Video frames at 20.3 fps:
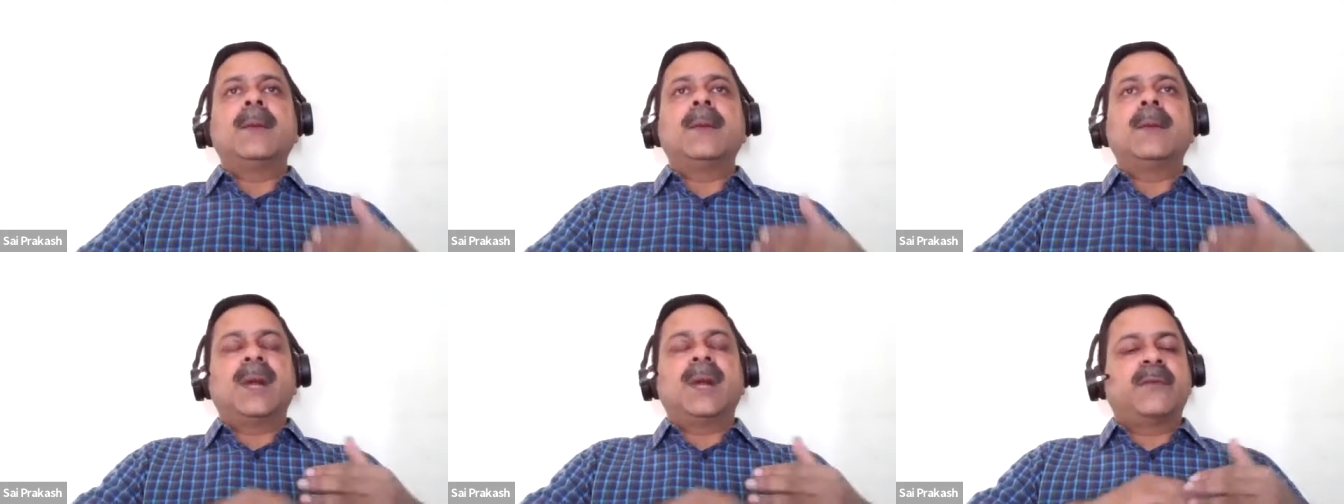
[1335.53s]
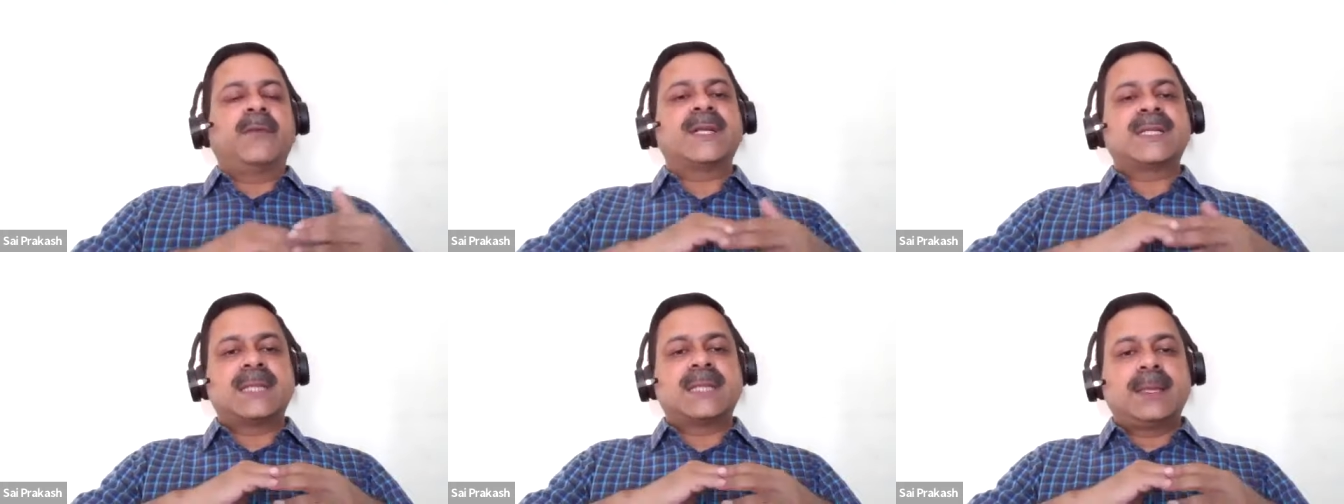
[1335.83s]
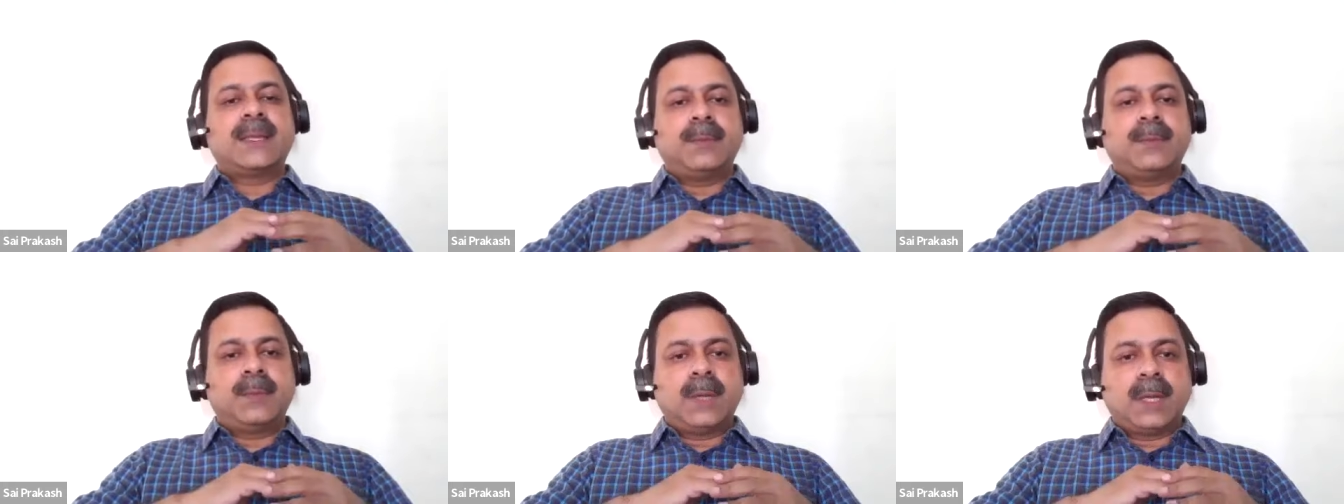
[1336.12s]
But if it's
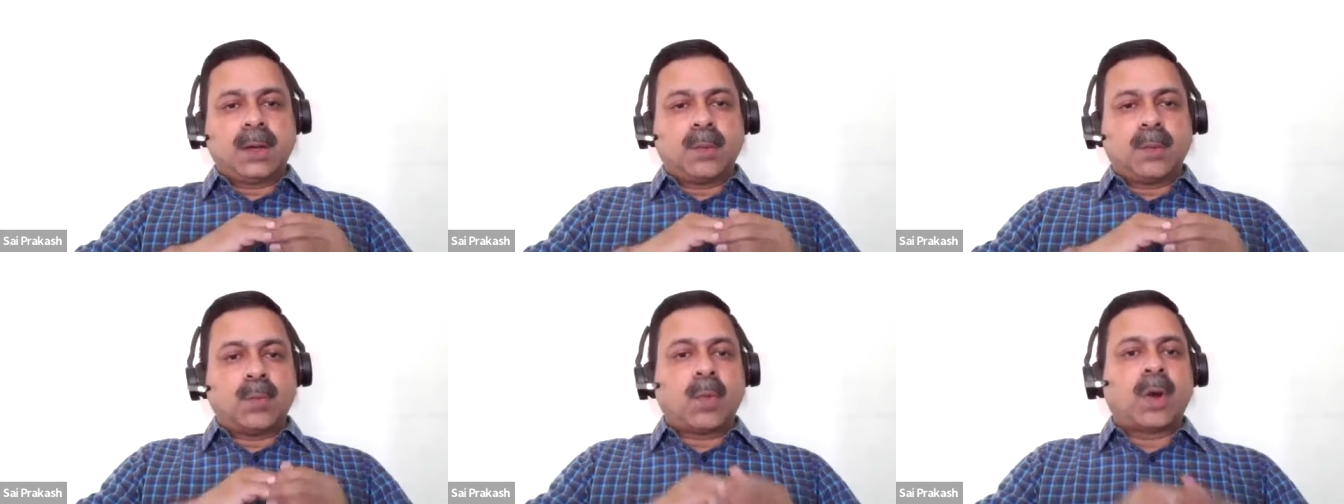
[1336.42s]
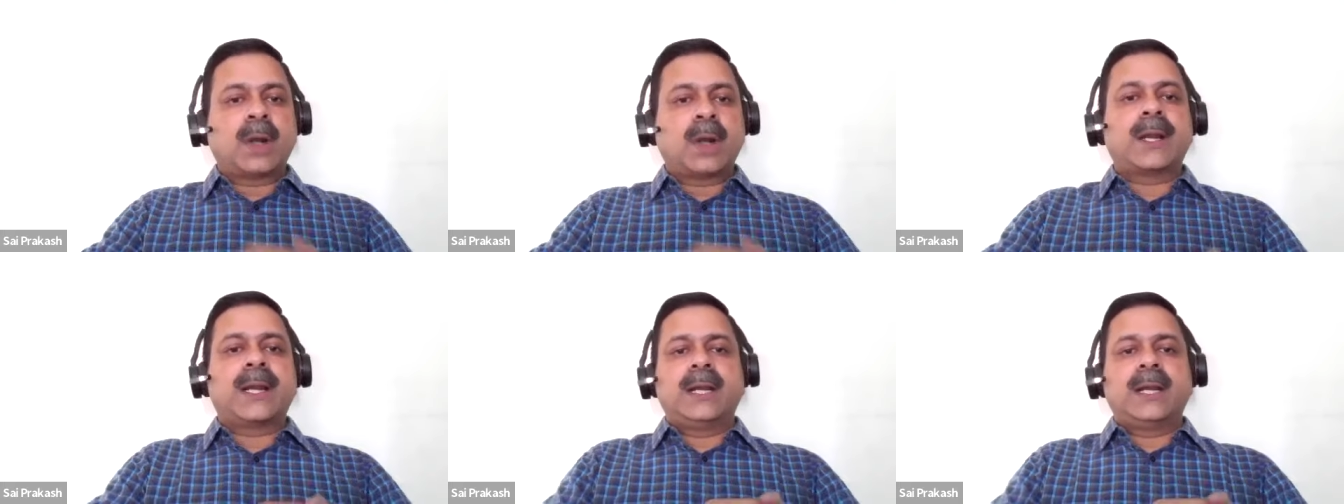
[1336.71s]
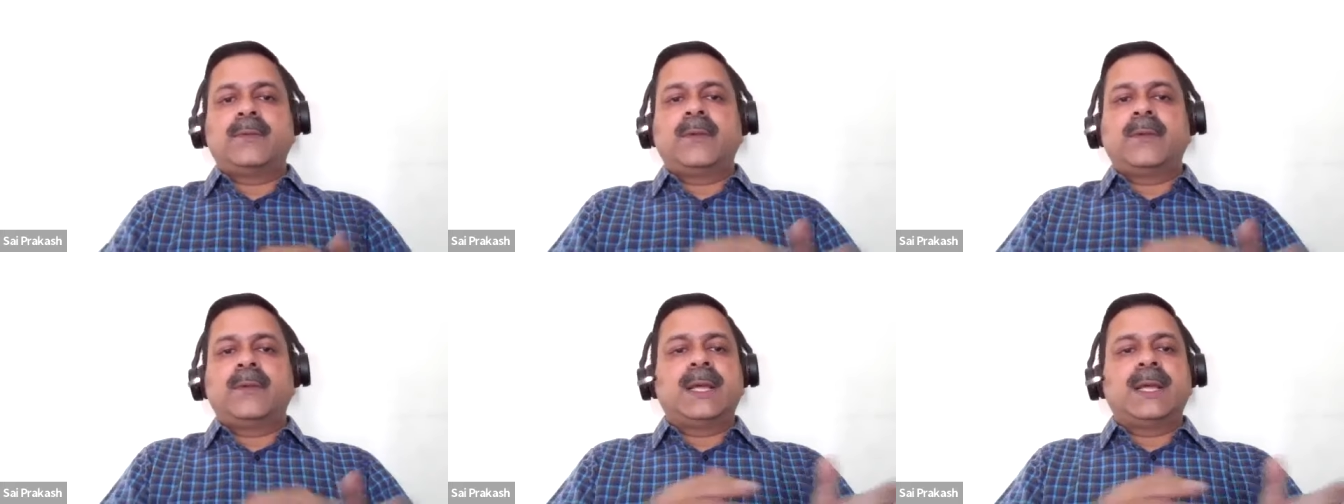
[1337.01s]
a, a
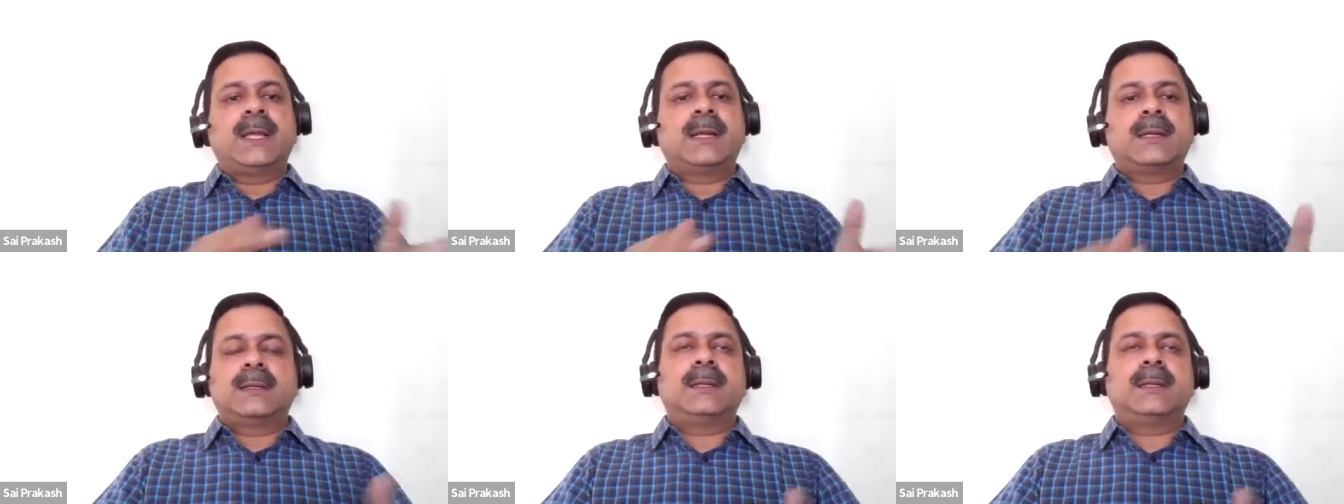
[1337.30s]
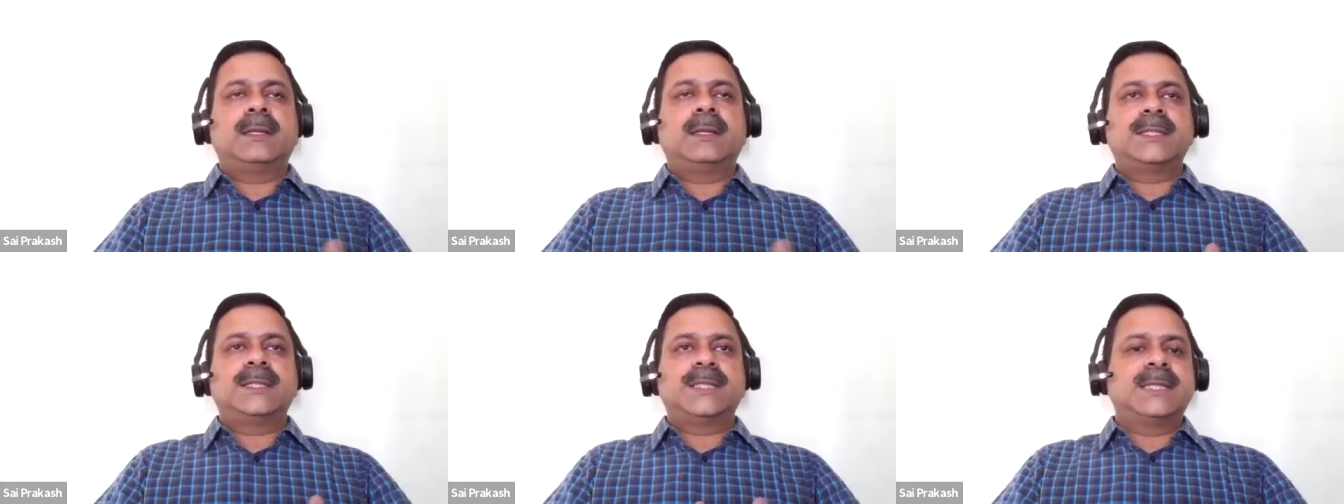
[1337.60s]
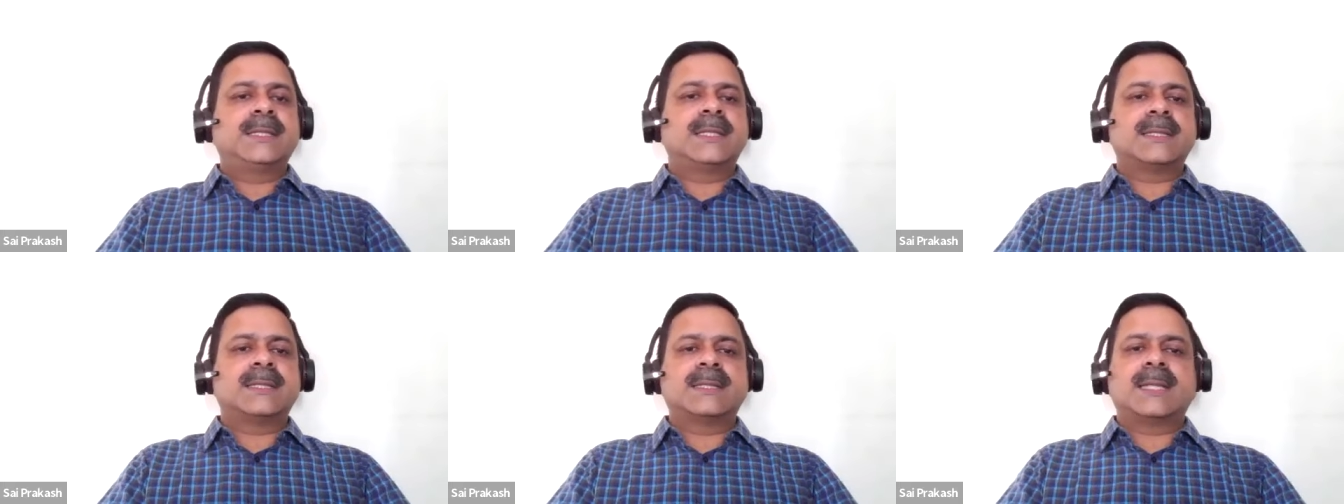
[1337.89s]
moderate where uh,
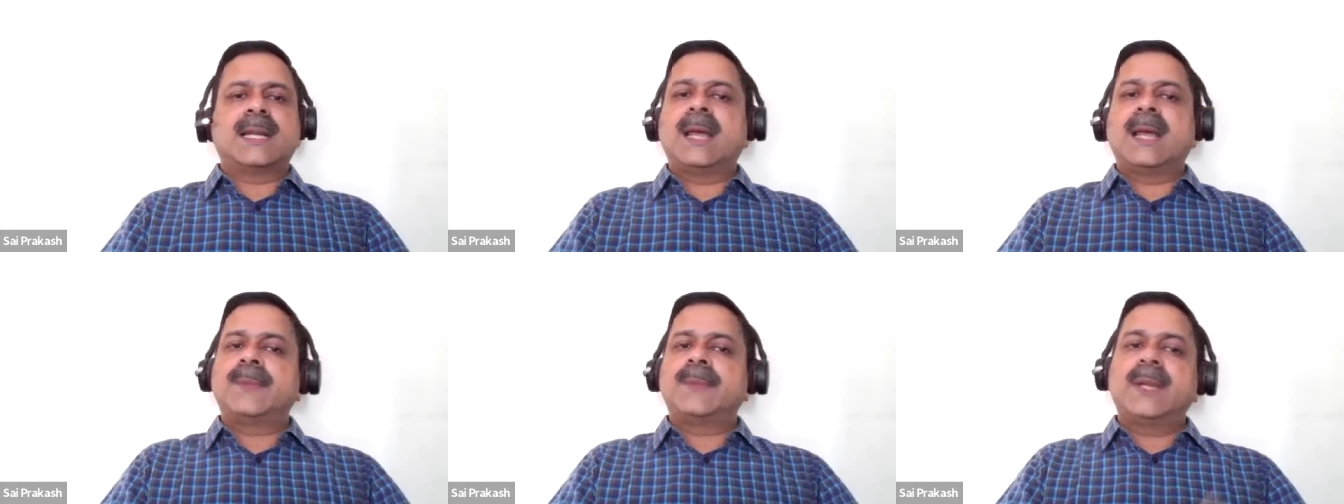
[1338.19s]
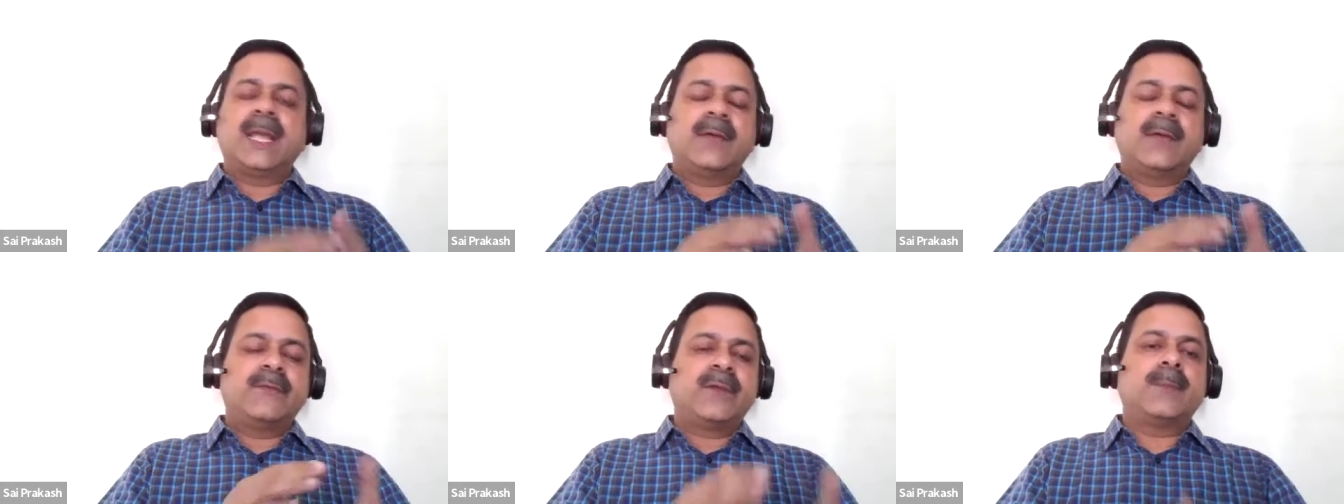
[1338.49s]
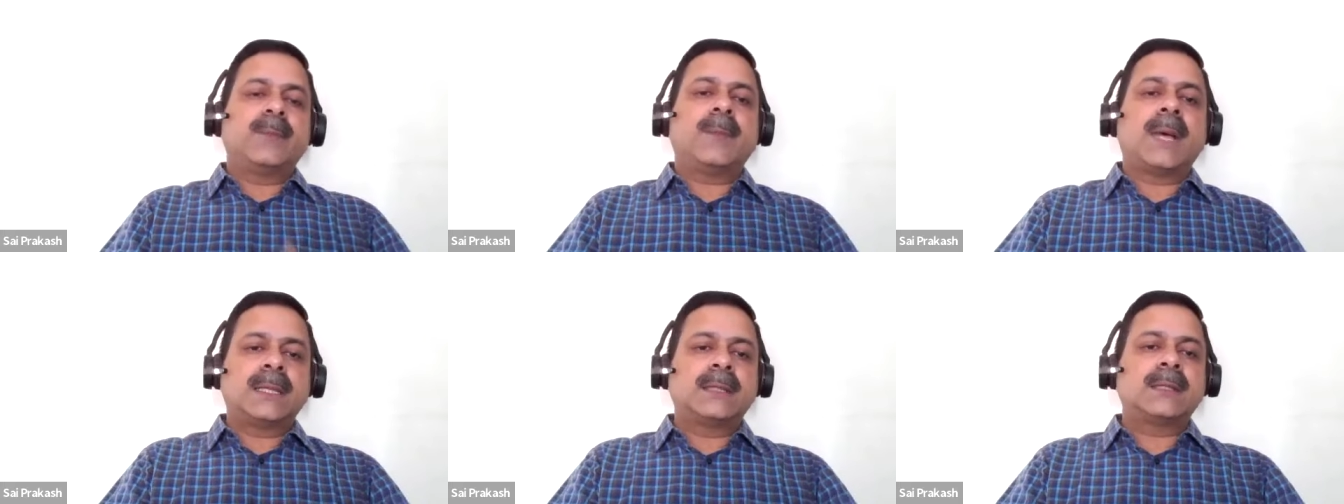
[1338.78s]
changes are happening
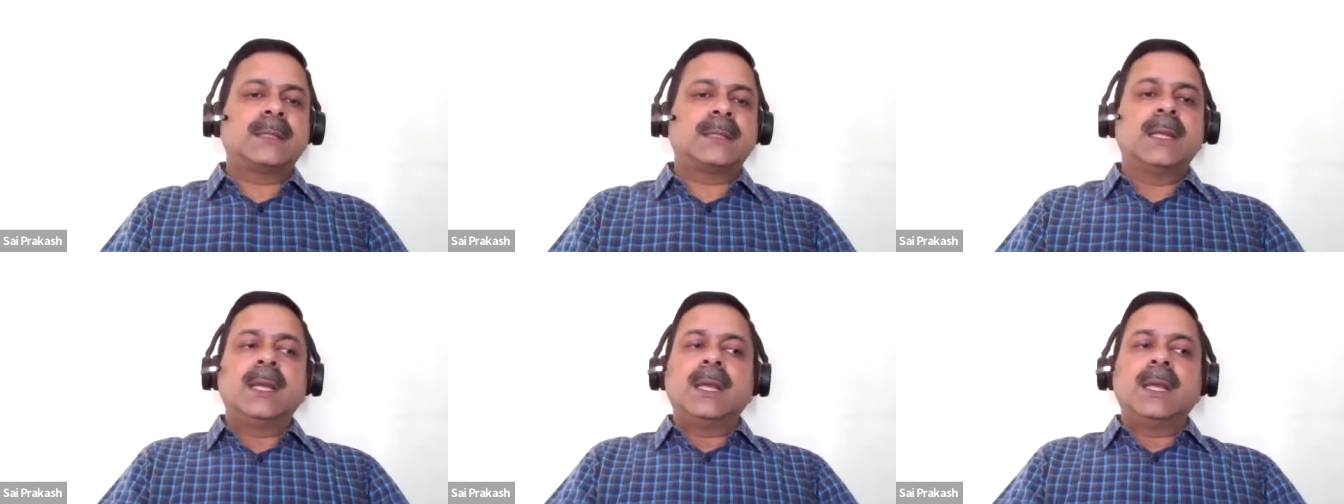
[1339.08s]
every month,